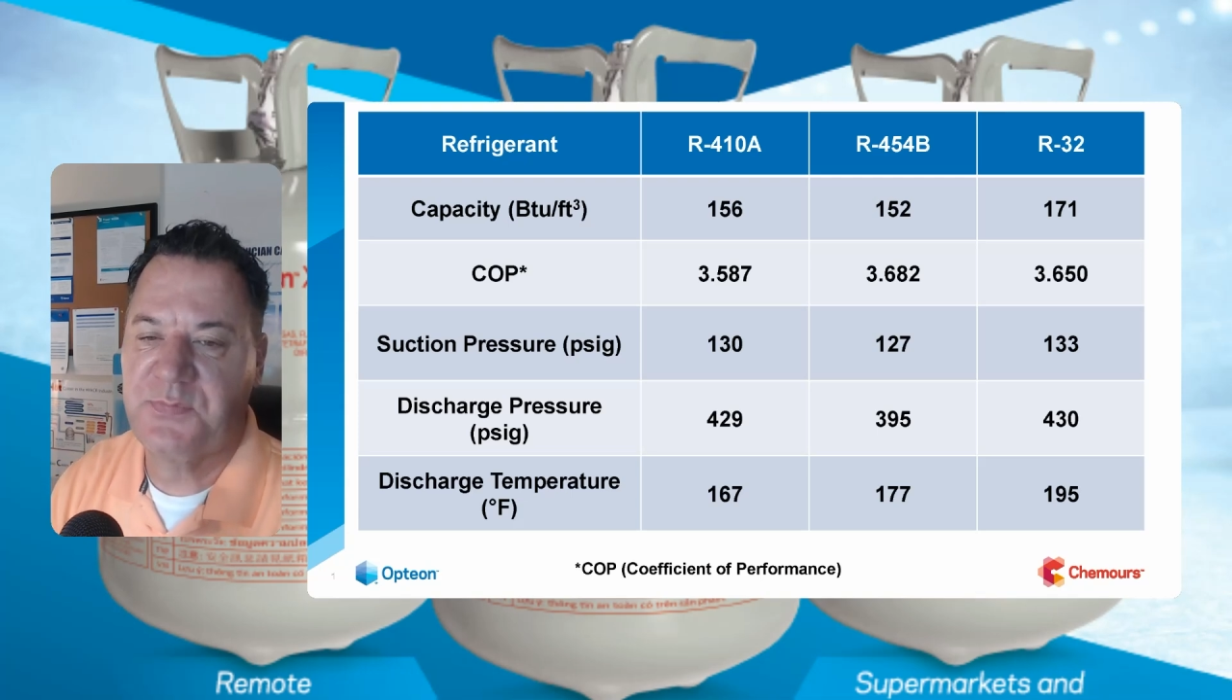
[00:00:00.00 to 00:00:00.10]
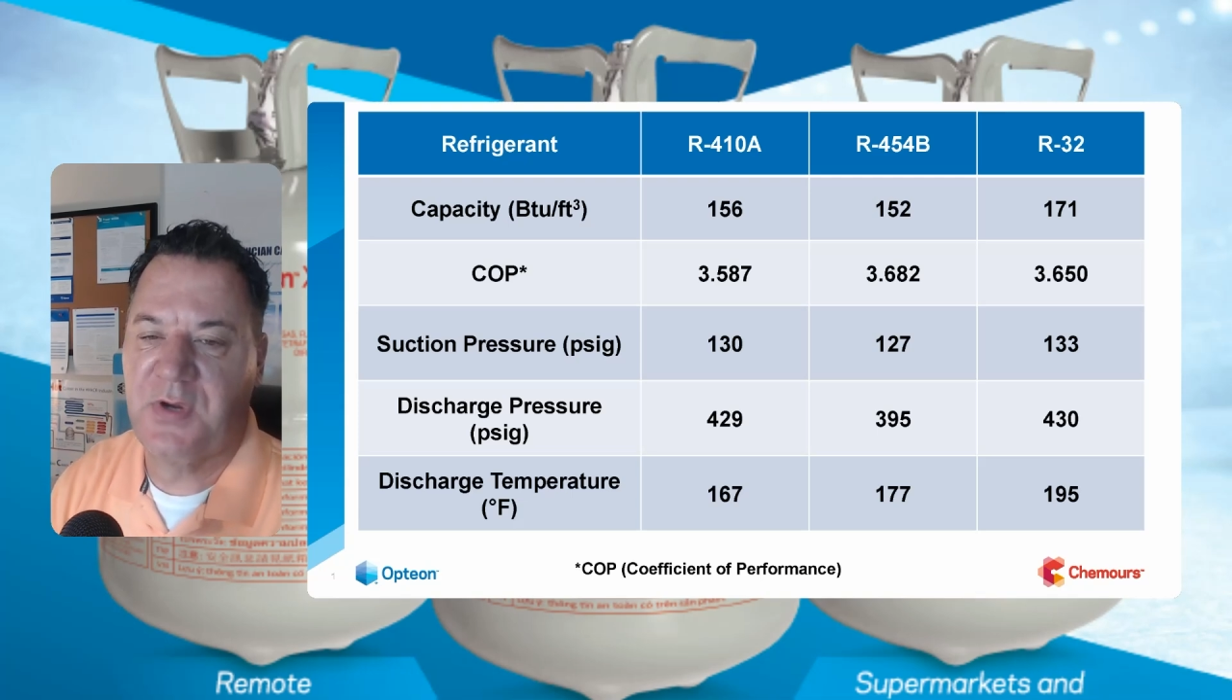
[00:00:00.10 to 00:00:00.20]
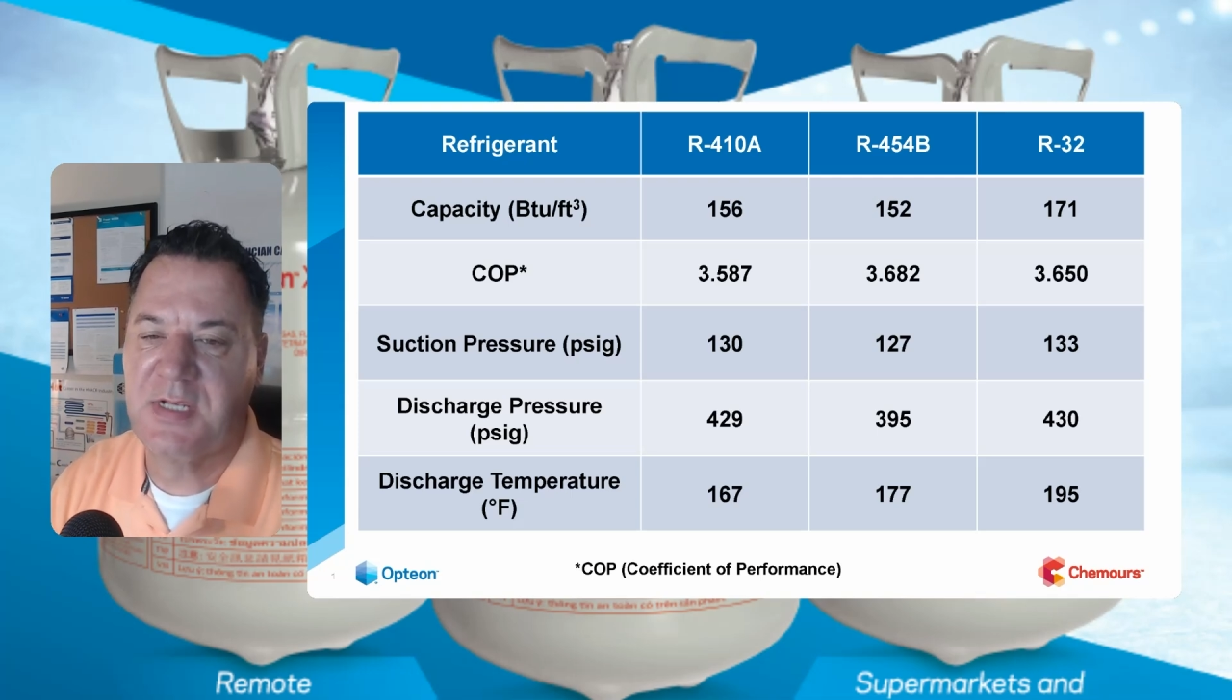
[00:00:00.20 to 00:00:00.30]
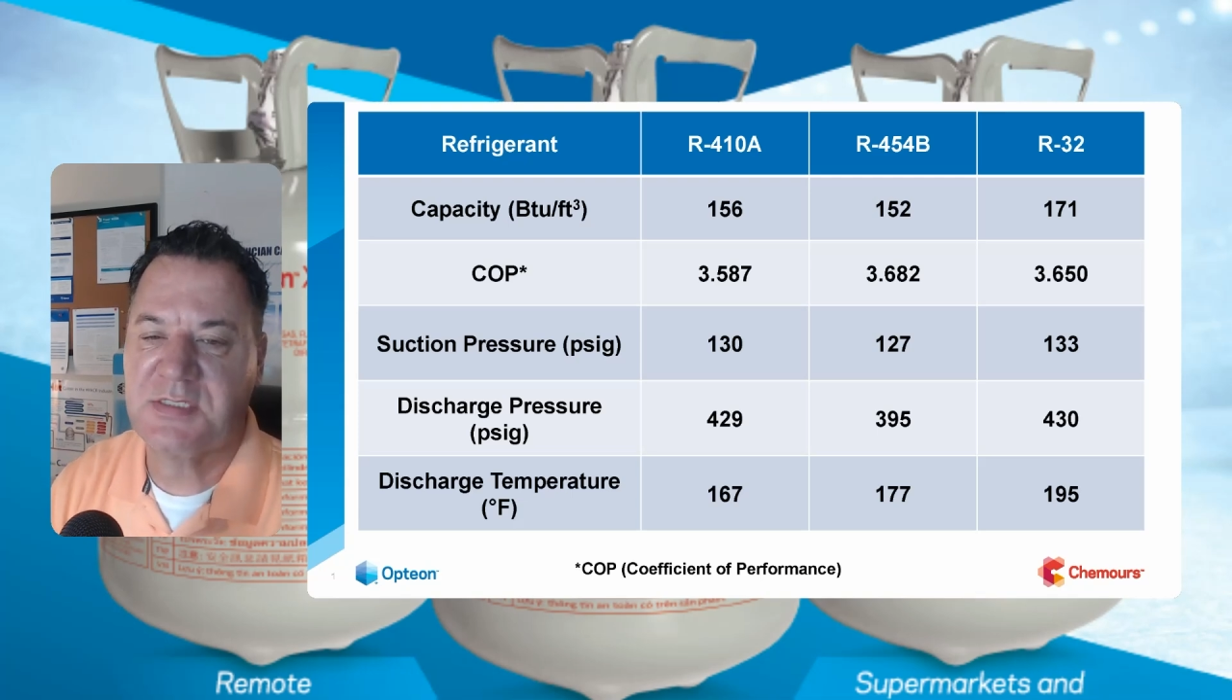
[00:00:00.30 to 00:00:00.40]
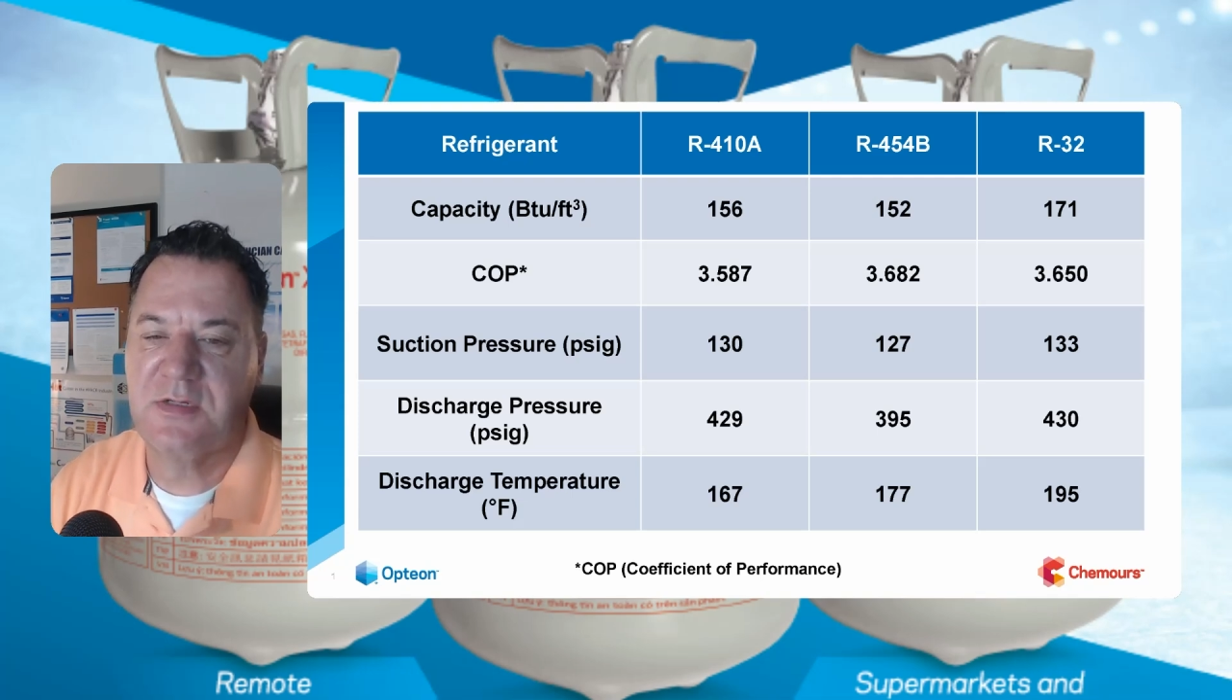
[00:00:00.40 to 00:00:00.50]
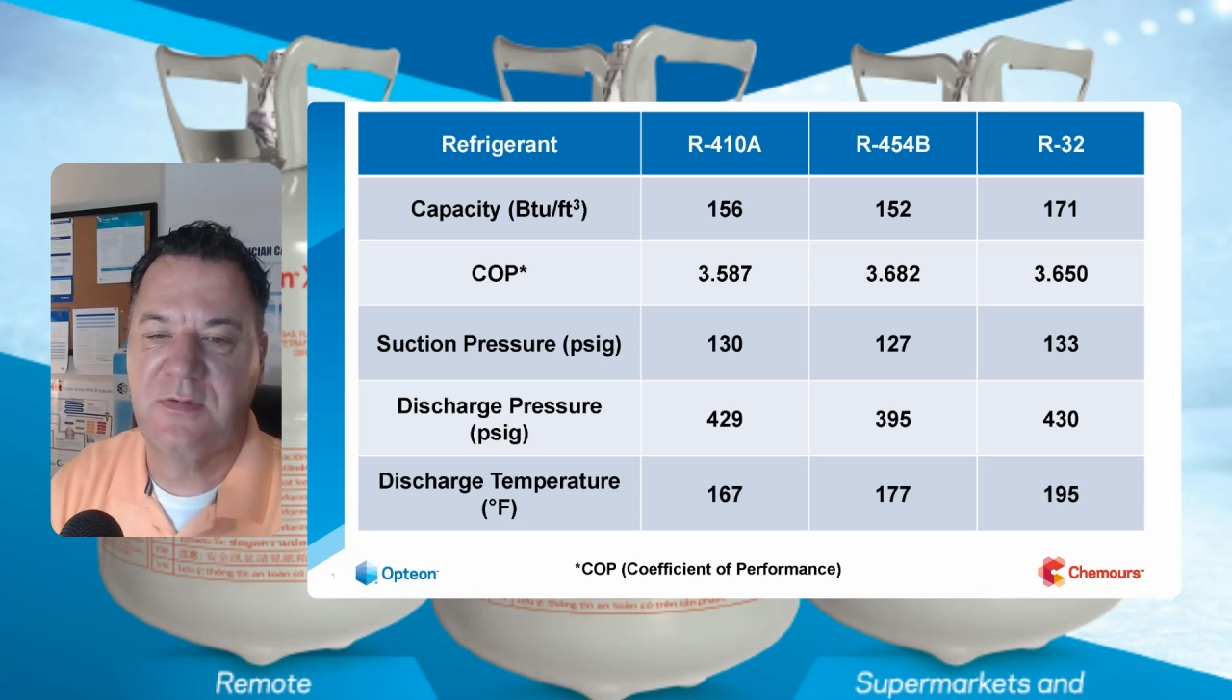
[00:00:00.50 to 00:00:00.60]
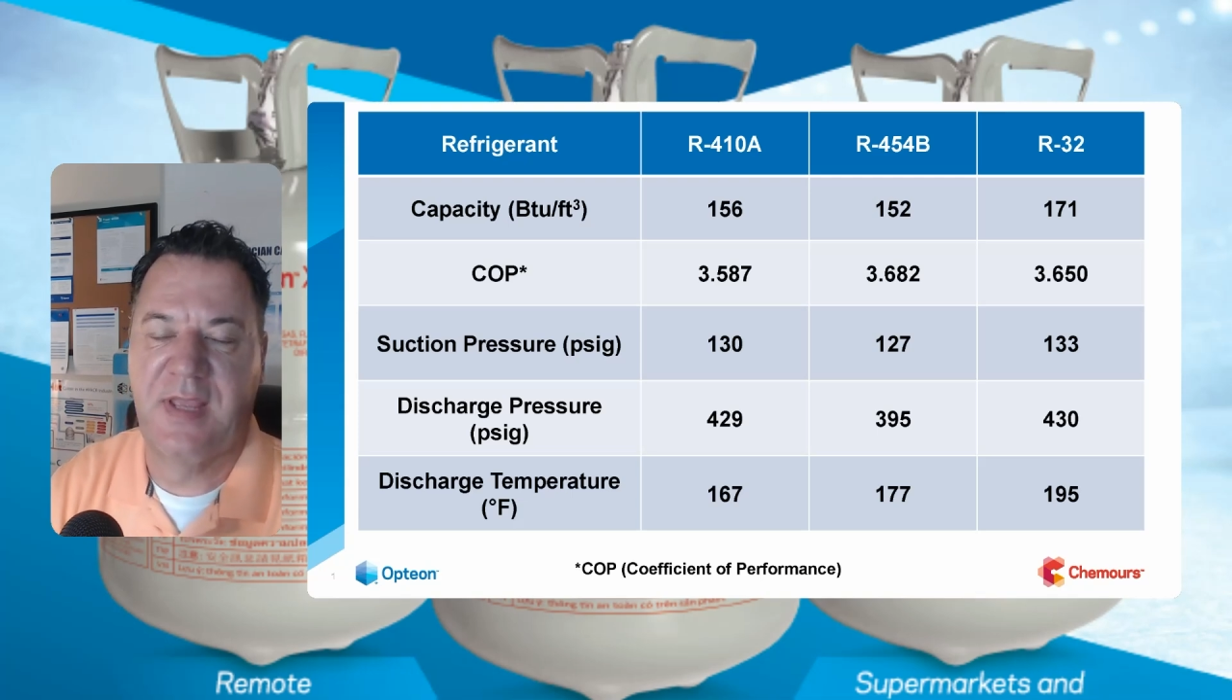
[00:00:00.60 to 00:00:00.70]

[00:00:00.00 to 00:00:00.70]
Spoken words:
pressure,